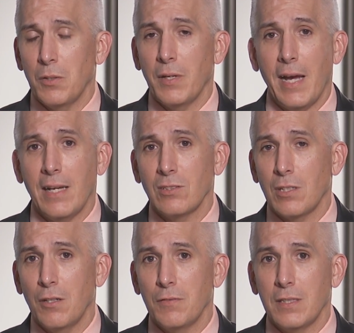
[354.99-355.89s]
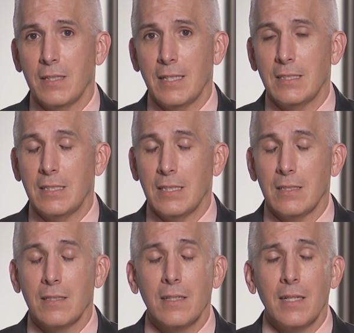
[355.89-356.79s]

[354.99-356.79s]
who has COVID-19,